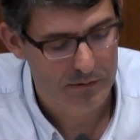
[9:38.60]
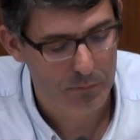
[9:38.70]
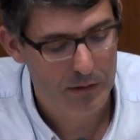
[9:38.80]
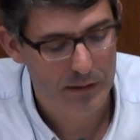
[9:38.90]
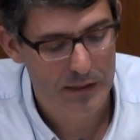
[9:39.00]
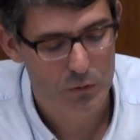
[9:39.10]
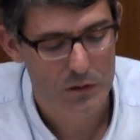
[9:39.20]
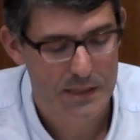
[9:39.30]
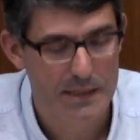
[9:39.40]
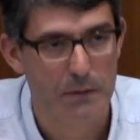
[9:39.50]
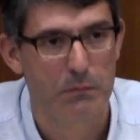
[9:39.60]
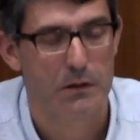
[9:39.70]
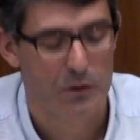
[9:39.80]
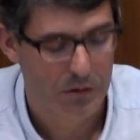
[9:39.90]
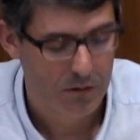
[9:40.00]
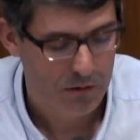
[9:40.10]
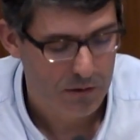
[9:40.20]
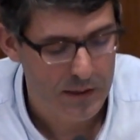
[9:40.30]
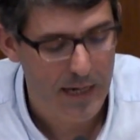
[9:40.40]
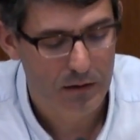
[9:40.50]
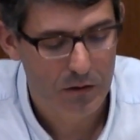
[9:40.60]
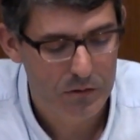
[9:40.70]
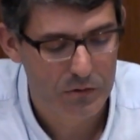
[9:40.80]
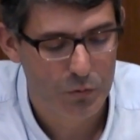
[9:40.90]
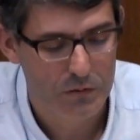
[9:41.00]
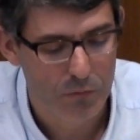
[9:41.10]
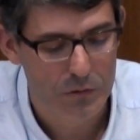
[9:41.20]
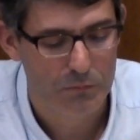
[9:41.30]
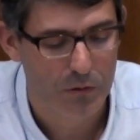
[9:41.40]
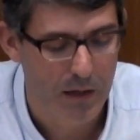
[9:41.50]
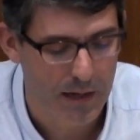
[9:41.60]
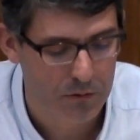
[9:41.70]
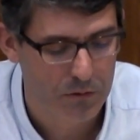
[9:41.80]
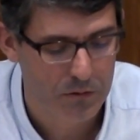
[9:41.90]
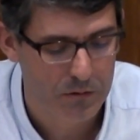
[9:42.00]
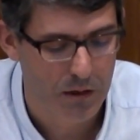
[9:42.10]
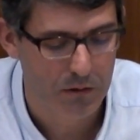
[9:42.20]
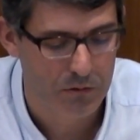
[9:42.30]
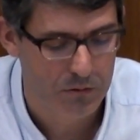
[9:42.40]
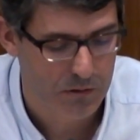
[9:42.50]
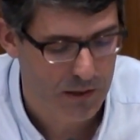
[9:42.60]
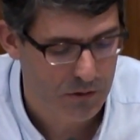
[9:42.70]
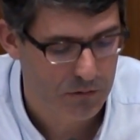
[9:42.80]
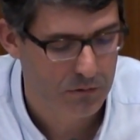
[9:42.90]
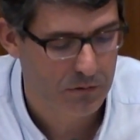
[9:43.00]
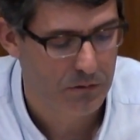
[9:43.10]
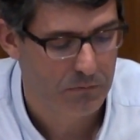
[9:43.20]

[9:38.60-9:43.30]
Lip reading: ability to establish dialogues with multiple actors across nations,